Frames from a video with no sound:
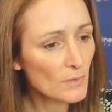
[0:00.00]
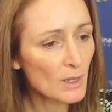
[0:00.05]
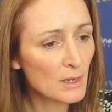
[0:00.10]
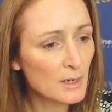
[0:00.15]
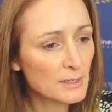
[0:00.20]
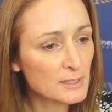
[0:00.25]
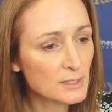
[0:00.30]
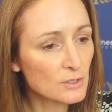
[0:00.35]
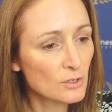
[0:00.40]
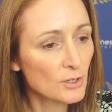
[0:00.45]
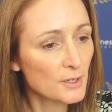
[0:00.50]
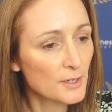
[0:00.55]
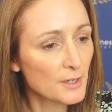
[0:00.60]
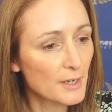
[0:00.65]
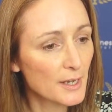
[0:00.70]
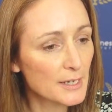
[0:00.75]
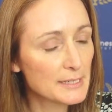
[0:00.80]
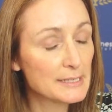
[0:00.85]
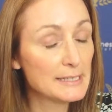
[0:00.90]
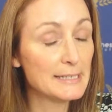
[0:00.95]
it's not
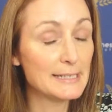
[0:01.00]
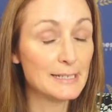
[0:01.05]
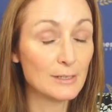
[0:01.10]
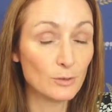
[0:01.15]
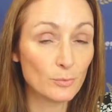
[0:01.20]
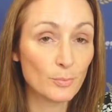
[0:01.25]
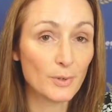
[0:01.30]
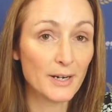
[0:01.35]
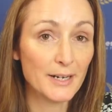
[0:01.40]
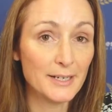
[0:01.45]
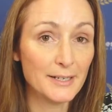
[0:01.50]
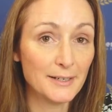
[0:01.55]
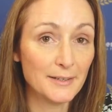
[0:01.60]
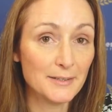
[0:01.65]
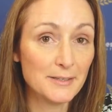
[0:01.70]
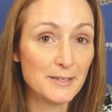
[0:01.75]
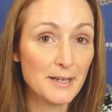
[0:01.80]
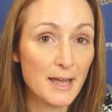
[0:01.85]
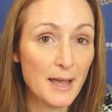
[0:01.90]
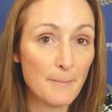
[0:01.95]
a deal
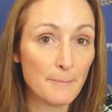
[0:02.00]
breaker,